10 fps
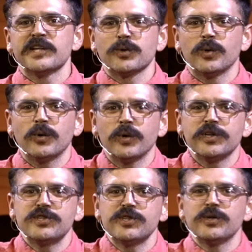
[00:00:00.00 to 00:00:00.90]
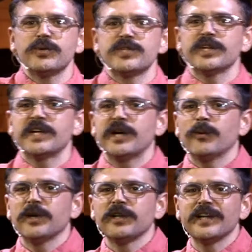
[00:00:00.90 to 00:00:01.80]
So, what I want to do is, again, I
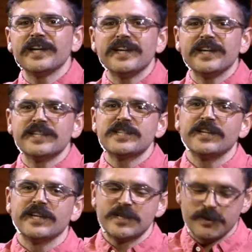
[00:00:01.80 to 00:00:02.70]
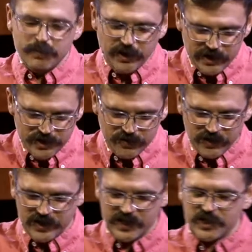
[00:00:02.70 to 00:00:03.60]
want to lean into this pause for
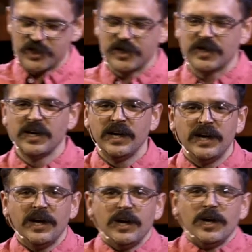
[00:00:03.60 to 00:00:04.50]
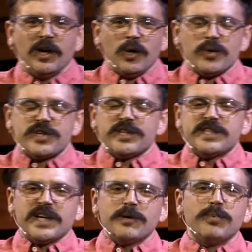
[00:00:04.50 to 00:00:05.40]
the tension. We're just going
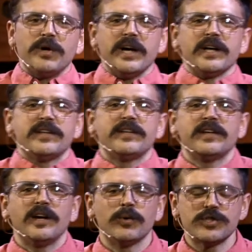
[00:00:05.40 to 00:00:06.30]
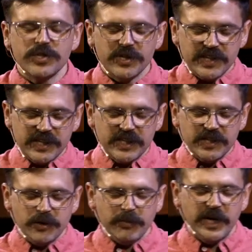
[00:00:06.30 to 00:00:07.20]
to take a breath. I want you to think
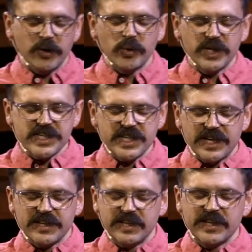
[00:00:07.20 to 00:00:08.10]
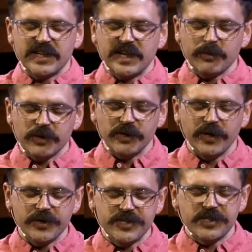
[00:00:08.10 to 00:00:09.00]
in your mind what is that thing that I'm
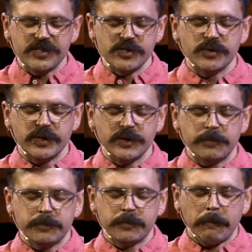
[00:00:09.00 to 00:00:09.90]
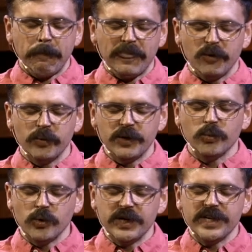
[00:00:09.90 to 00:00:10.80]
close to doing? What,
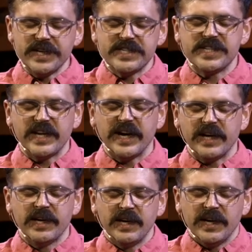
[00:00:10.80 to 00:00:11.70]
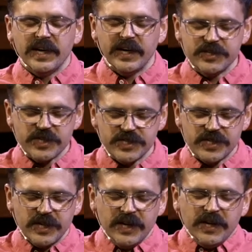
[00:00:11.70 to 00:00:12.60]
what is that? And just